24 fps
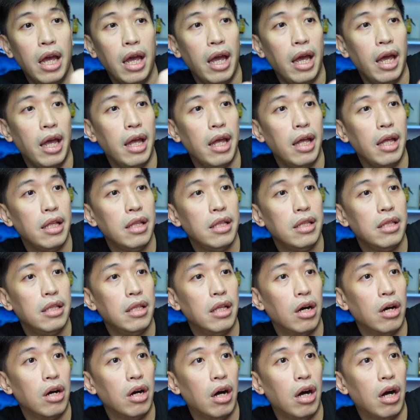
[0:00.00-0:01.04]
and
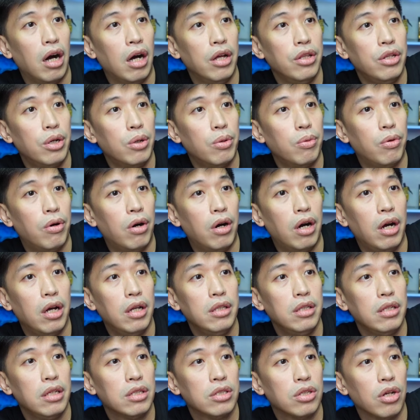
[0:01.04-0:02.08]
other
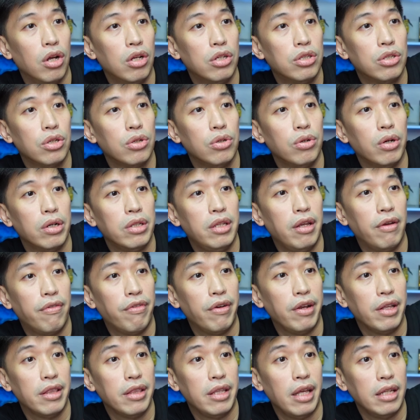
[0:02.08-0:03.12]
one is also a
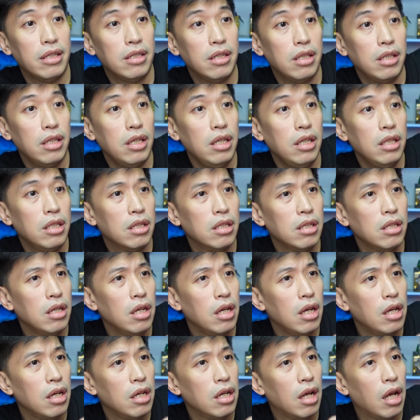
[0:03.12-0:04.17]
different density.
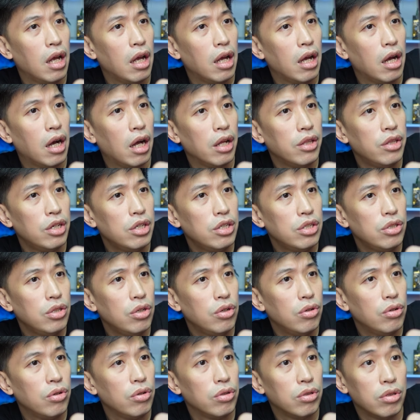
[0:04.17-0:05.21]

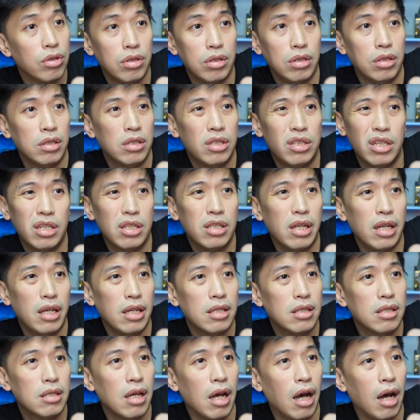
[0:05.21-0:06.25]
It just
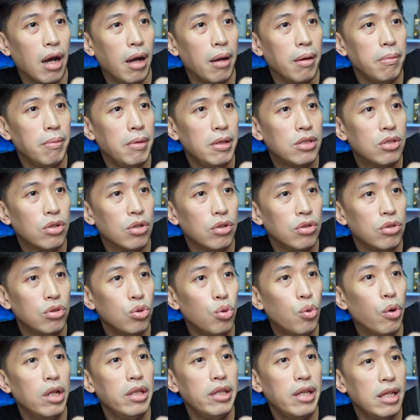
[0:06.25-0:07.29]
says
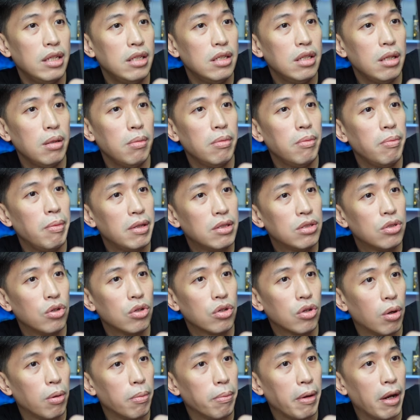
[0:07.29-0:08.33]
dual density
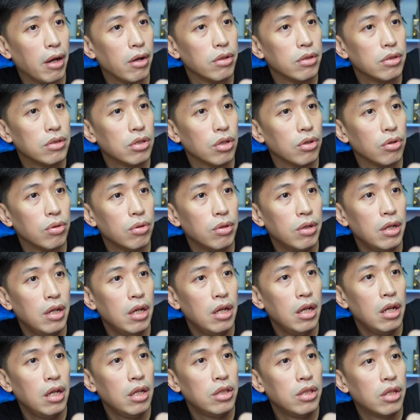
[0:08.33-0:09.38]
midsole compound. So
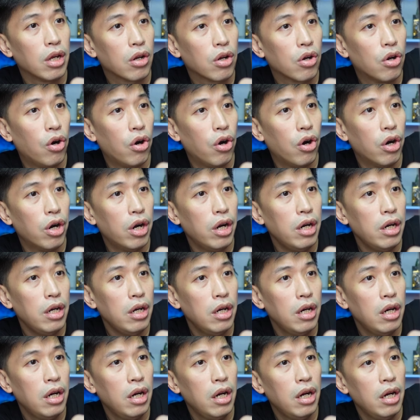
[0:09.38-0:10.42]
the core
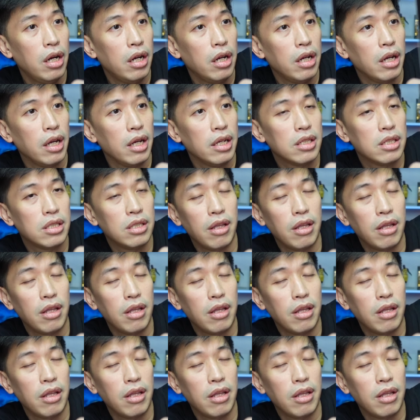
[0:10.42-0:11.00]
is